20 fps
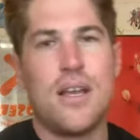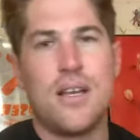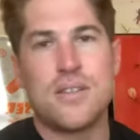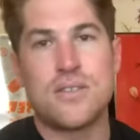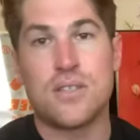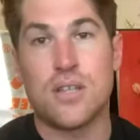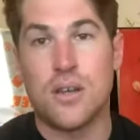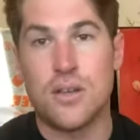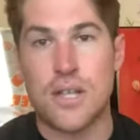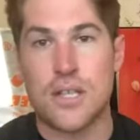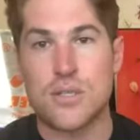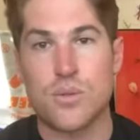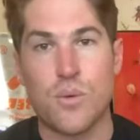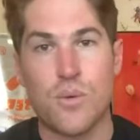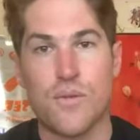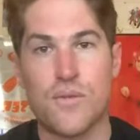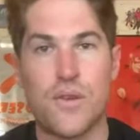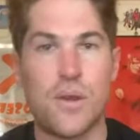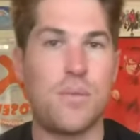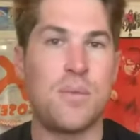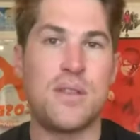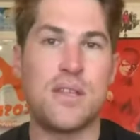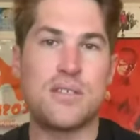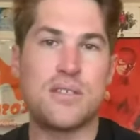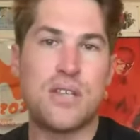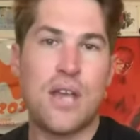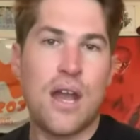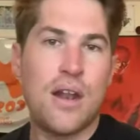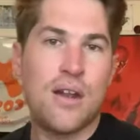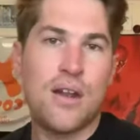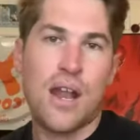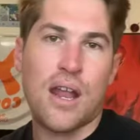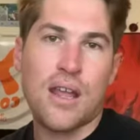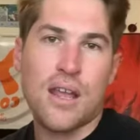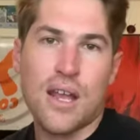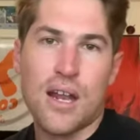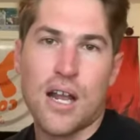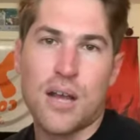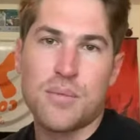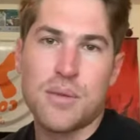So that's what we're filming this Saturday,
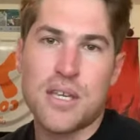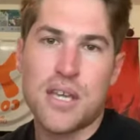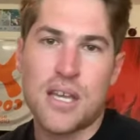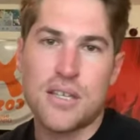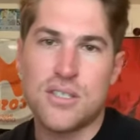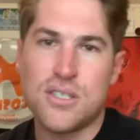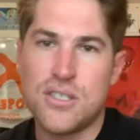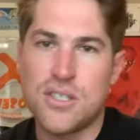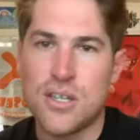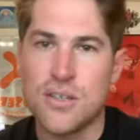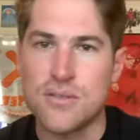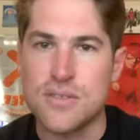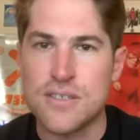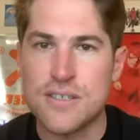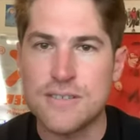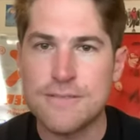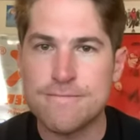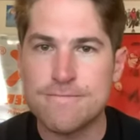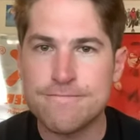and I'll be Casey Jones.